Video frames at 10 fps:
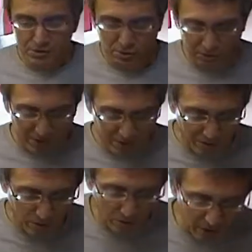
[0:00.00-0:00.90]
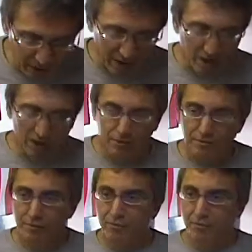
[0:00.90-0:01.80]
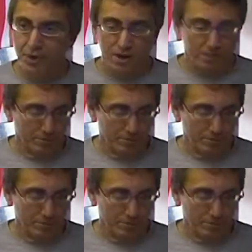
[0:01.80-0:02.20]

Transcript: So they're working for free